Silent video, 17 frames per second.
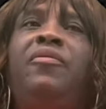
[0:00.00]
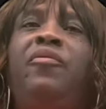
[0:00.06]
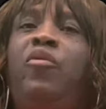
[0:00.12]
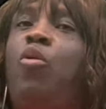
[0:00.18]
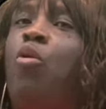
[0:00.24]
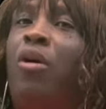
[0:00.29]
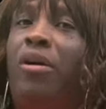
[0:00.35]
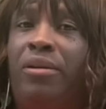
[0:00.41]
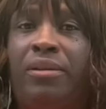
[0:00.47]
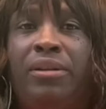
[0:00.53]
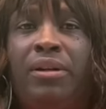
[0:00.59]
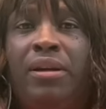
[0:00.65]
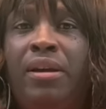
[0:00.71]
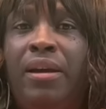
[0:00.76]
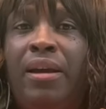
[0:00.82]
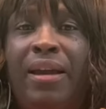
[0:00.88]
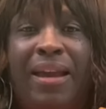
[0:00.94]
four,
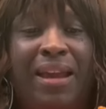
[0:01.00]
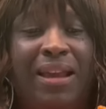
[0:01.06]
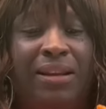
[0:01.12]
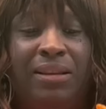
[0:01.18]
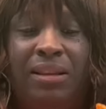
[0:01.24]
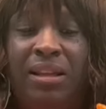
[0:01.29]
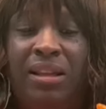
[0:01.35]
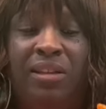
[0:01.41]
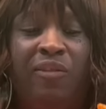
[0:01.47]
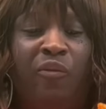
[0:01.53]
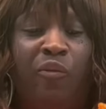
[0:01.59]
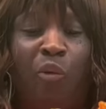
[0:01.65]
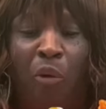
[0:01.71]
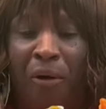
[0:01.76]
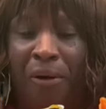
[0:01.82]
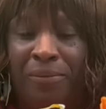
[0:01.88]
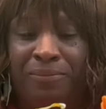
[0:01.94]
at least
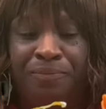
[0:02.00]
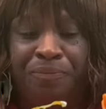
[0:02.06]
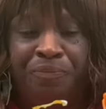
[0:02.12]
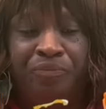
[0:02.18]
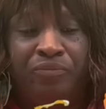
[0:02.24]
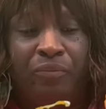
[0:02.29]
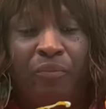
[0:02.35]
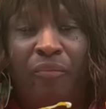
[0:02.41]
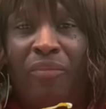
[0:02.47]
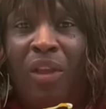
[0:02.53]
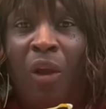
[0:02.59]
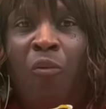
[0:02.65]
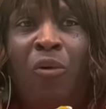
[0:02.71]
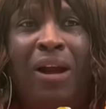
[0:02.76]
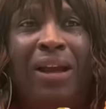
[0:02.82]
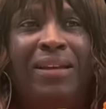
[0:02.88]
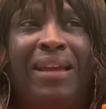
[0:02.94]
four.
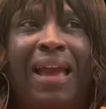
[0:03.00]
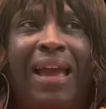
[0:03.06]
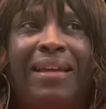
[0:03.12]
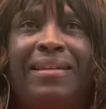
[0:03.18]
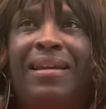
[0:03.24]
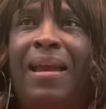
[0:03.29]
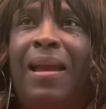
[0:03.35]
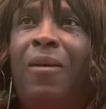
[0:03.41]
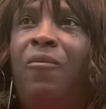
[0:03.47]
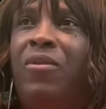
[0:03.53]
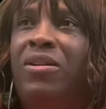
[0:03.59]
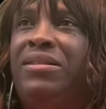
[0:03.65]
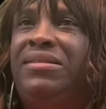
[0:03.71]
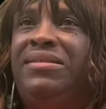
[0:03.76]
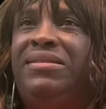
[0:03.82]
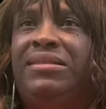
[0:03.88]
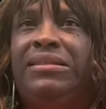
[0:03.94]
One guy came with
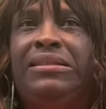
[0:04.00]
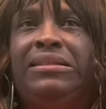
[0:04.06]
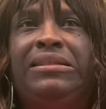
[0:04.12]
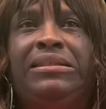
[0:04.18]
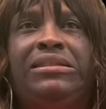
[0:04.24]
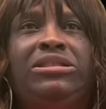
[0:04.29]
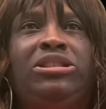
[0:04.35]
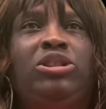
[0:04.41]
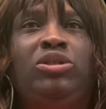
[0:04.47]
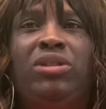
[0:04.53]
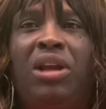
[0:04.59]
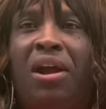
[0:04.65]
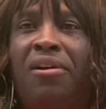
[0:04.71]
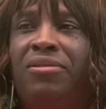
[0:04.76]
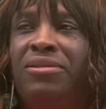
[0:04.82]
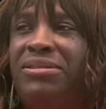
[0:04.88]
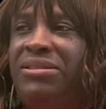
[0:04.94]
his son, you
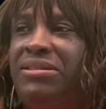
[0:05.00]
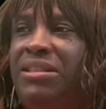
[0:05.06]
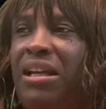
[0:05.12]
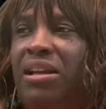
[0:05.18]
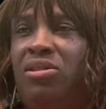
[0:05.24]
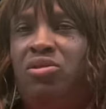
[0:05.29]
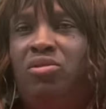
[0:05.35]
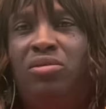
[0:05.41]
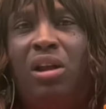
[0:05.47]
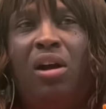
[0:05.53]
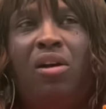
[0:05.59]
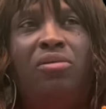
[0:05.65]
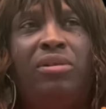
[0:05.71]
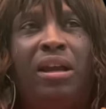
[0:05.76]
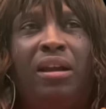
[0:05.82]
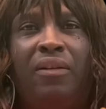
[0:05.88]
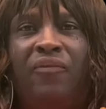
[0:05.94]
know, and said, you know,
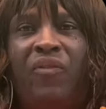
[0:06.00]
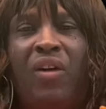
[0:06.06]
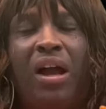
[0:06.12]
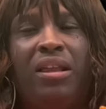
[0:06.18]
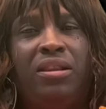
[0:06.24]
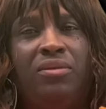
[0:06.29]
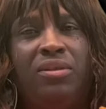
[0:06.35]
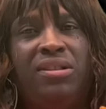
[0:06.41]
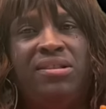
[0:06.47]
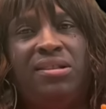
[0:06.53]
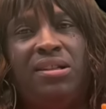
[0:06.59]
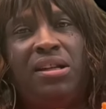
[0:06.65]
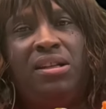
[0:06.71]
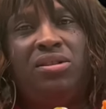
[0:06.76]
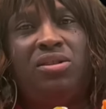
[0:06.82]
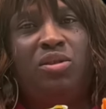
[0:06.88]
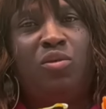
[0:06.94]
they're father and
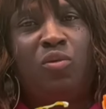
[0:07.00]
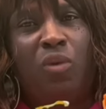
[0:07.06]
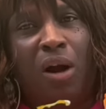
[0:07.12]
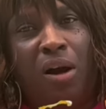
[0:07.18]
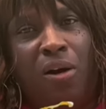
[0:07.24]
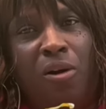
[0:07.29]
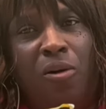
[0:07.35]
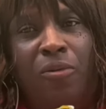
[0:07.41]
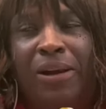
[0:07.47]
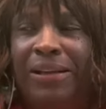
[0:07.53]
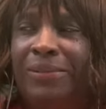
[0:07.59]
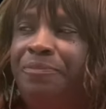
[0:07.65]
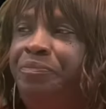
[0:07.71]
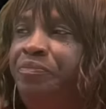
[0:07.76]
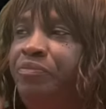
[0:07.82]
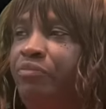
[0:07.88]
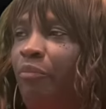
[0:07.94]
son duo
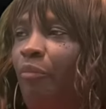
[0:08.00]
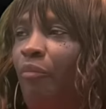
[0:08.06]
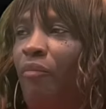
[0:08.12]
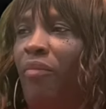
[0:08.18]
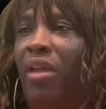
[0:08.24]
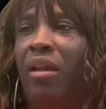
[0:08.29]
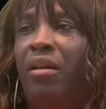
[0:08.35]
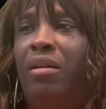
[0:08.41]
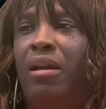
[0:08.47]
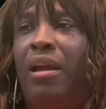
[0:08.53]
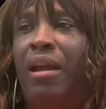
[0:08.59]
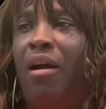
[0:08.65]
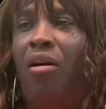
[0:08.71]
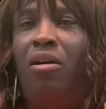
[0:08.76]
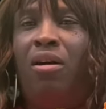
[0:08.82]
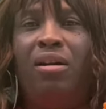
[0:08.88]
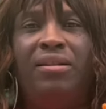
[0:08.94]
and
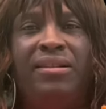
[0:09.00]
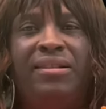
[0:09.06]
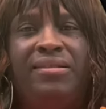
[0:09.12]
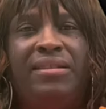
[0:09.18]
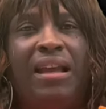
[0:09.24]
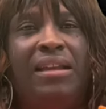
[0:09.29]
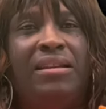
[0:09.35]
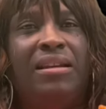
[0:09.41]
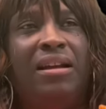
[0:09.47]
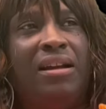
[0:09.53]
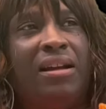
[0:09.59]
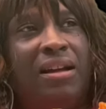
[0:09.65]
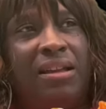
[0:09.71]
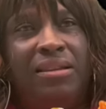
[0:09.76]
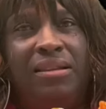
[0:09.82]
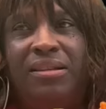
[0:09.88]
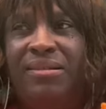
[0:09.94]
all this, that, and the
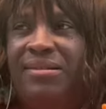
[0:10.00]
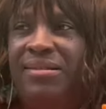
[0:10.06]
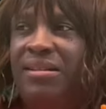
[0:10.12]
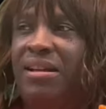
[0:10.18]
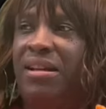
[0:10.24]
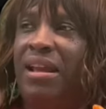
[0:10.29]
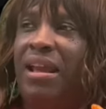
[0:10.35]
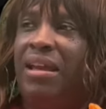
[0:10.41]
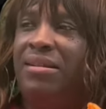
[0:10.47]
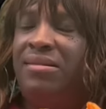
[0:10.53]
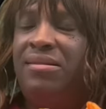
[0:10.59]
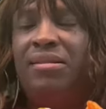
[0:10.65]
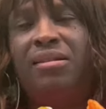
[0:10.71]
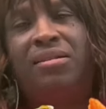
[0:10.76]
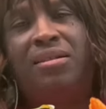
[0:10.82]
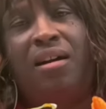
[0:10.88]
other. The son had his little